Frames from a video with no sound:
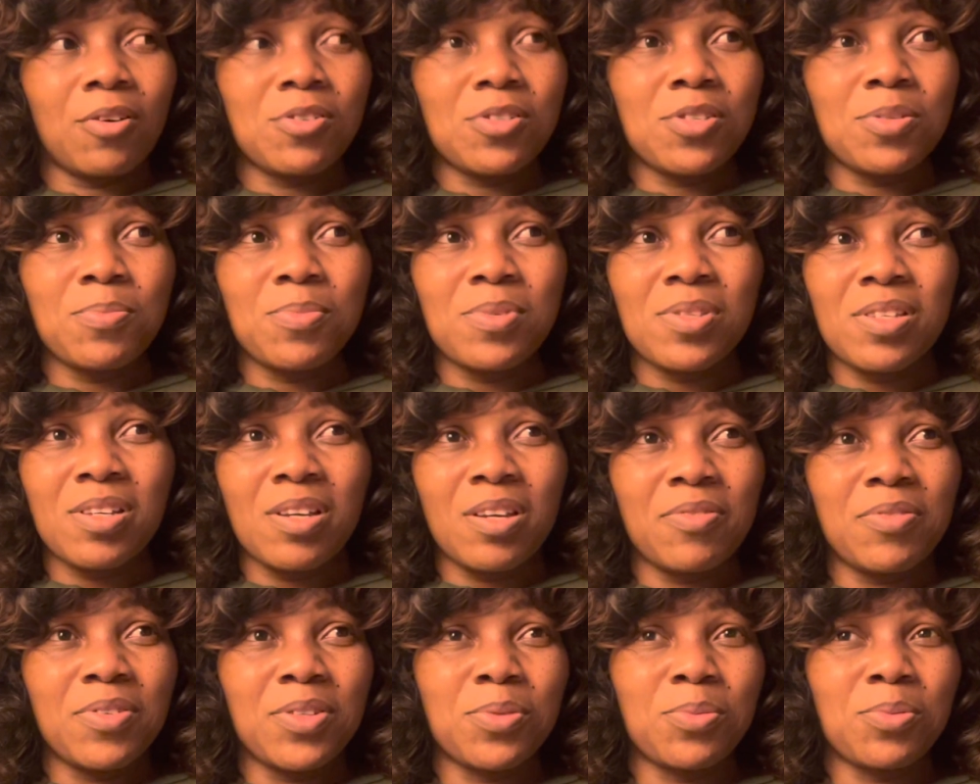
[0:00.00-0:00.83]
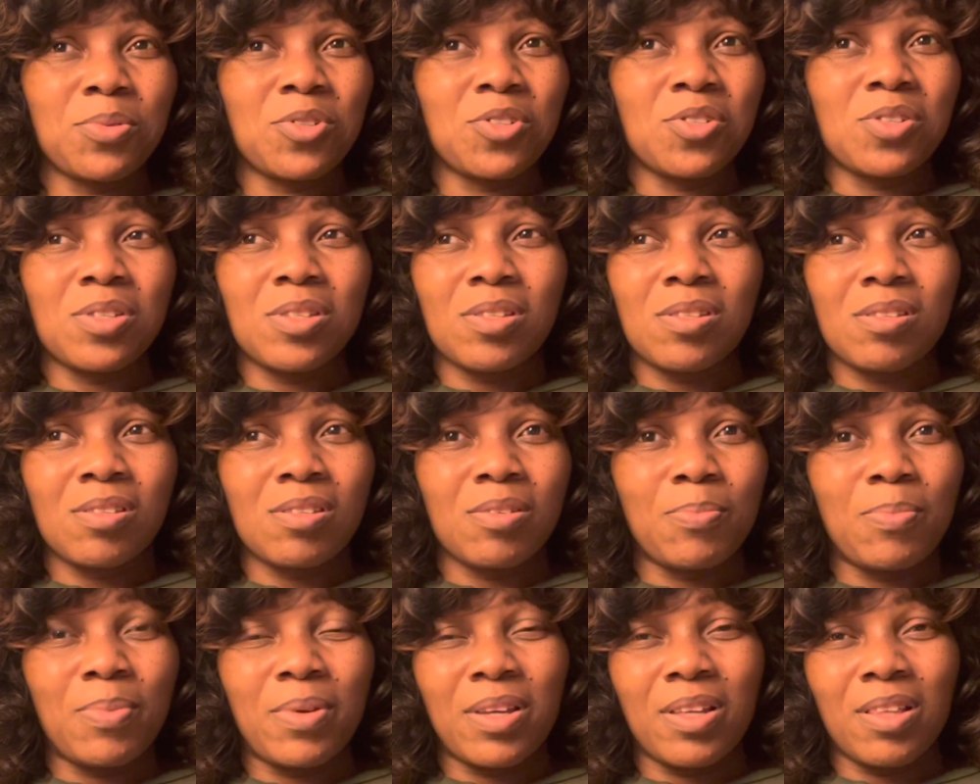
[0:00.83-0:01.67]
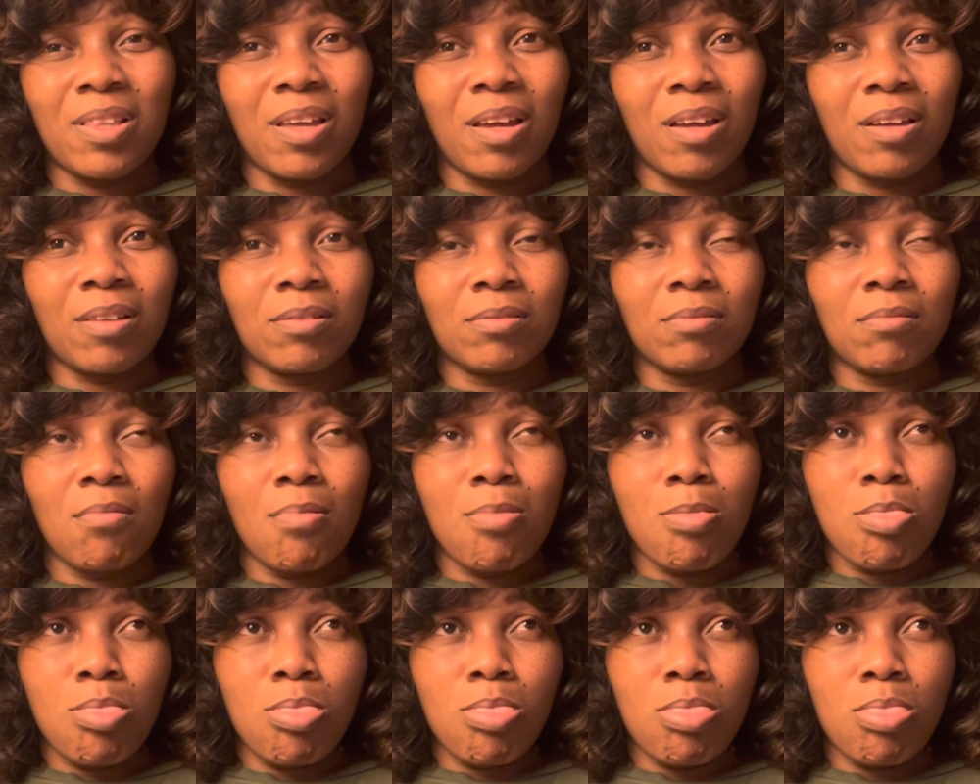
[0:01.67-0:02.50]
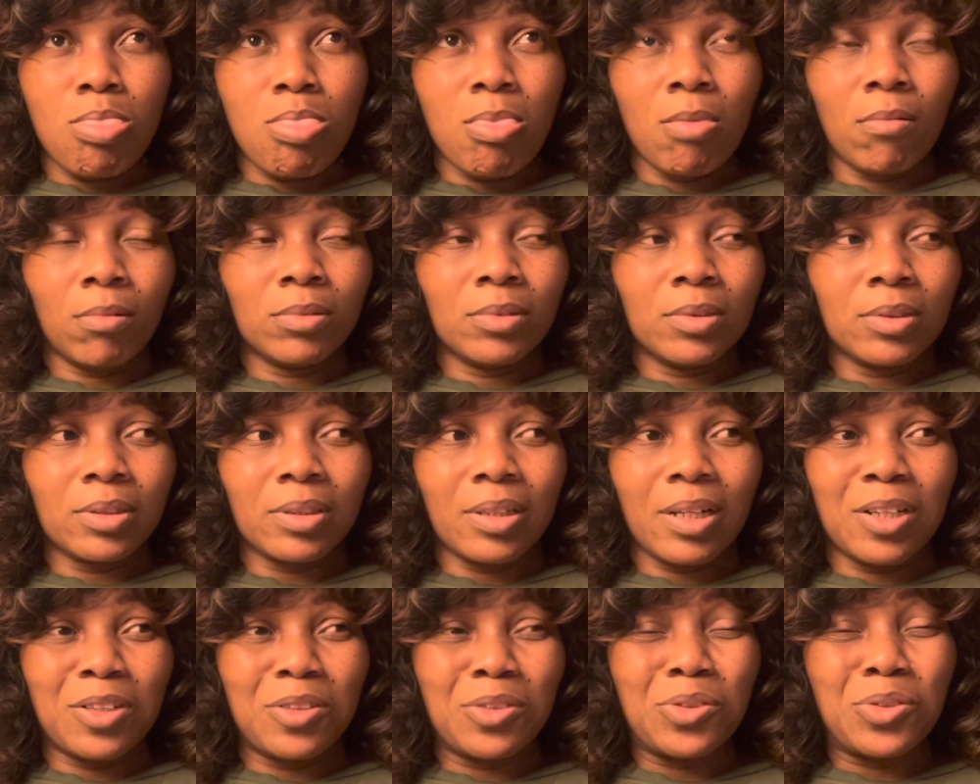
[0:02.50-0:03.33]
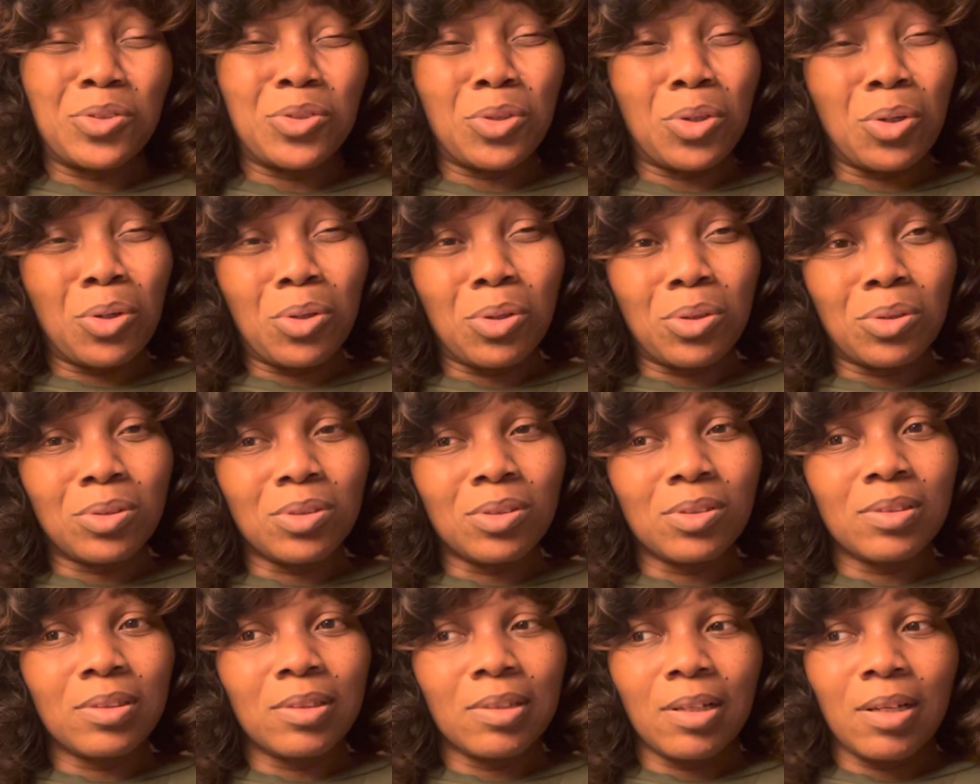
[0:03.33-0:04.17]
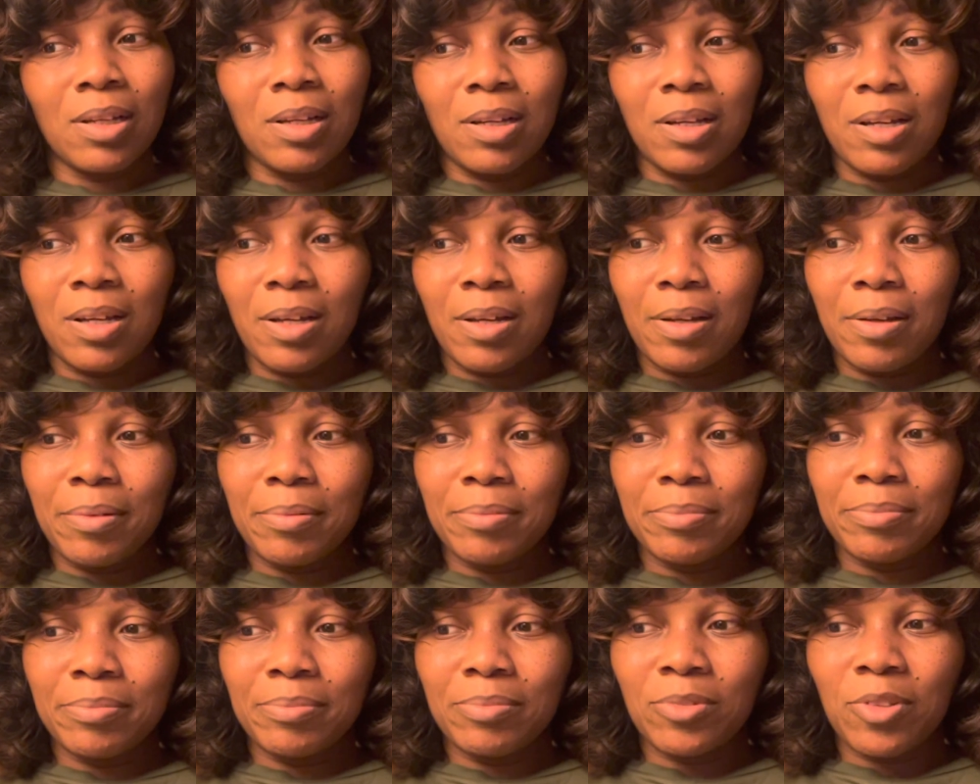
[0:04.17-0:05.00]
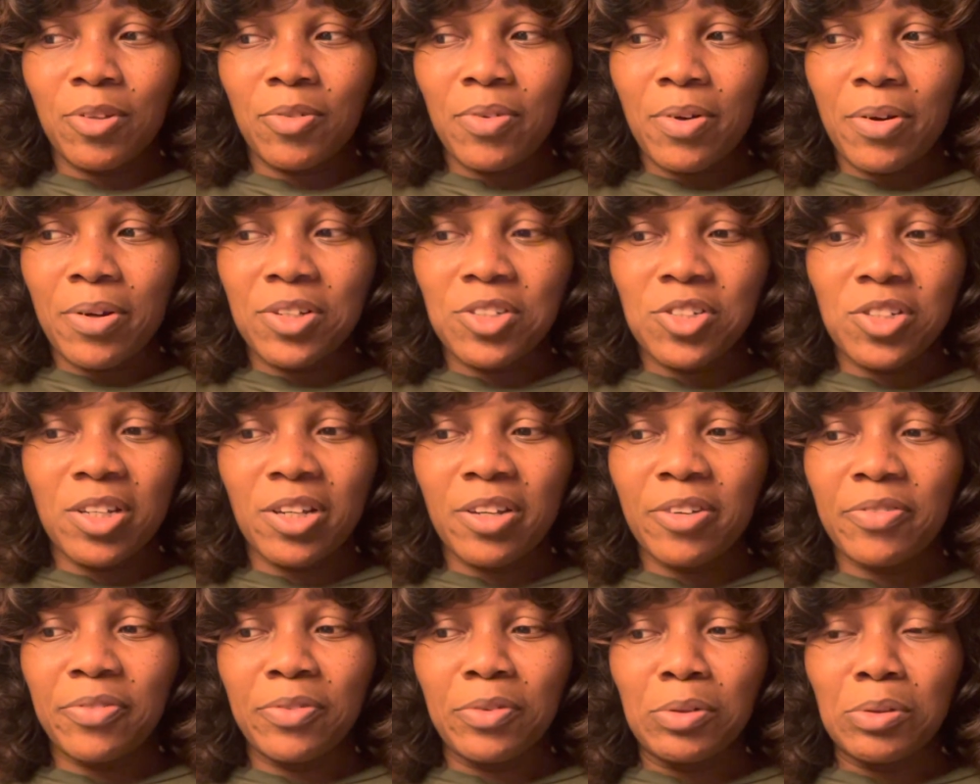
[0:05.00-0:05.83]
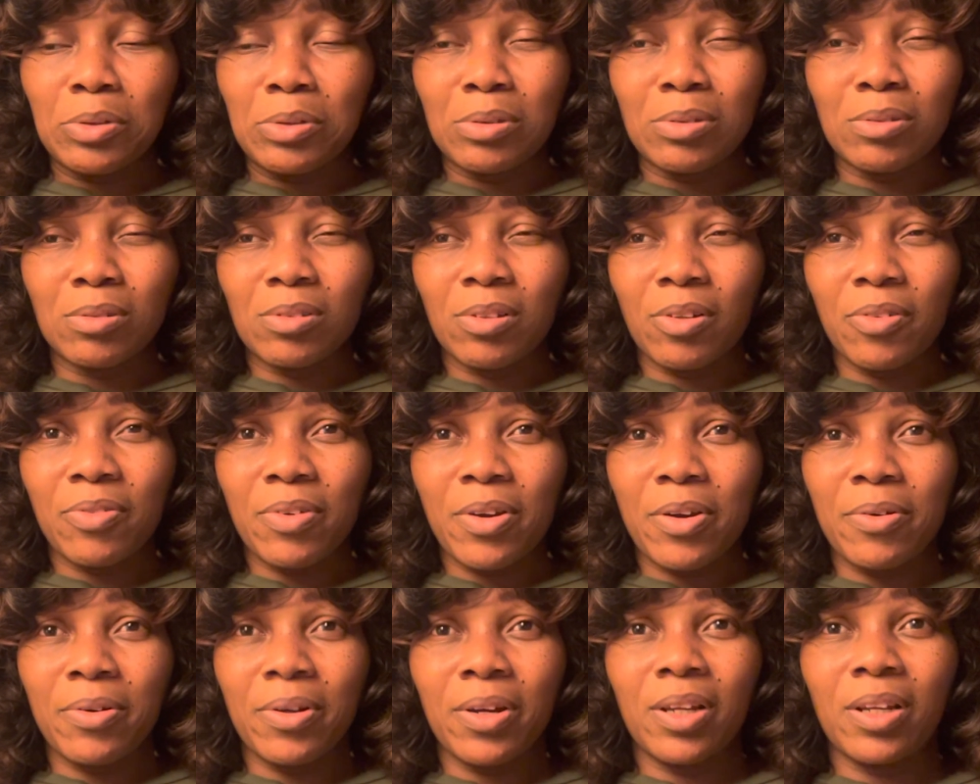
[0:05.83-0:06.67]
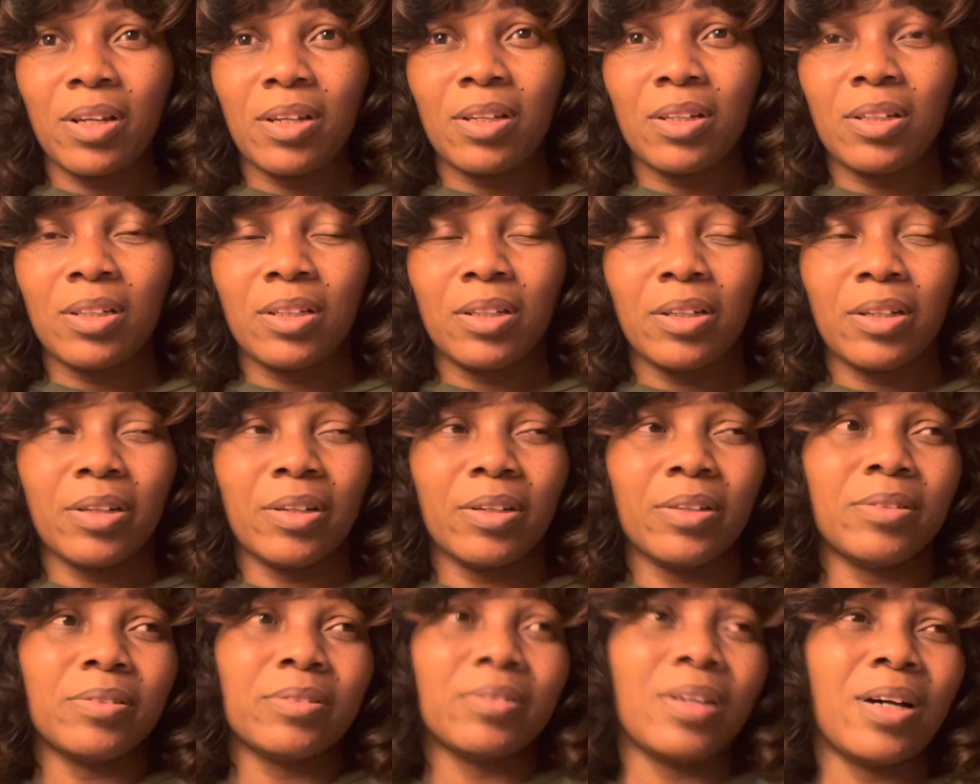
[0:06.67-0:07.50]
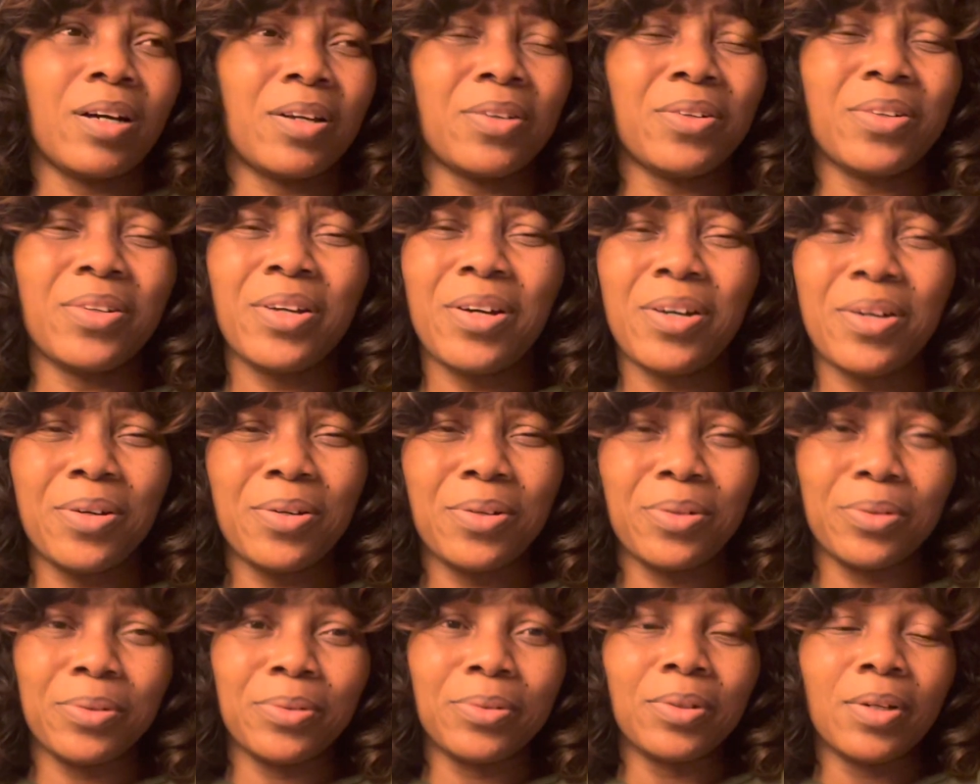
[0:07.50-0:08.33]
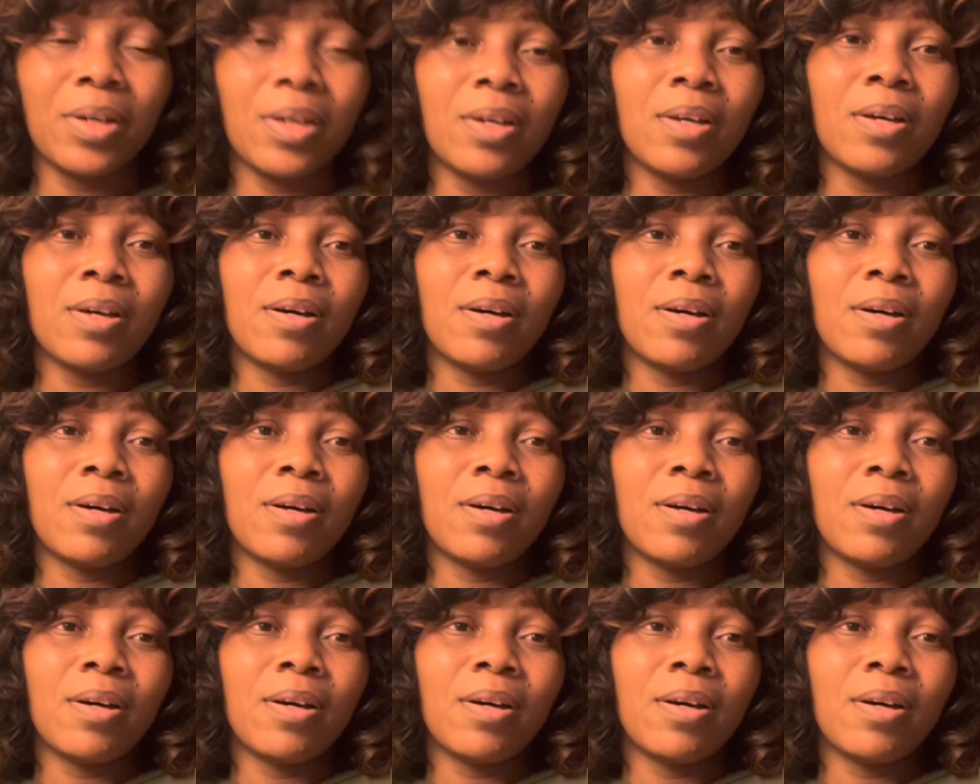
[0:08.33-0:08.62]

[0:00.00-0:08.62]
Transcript: Customer service was just a bit kind of dull, not very cheerful, not very, I don't know.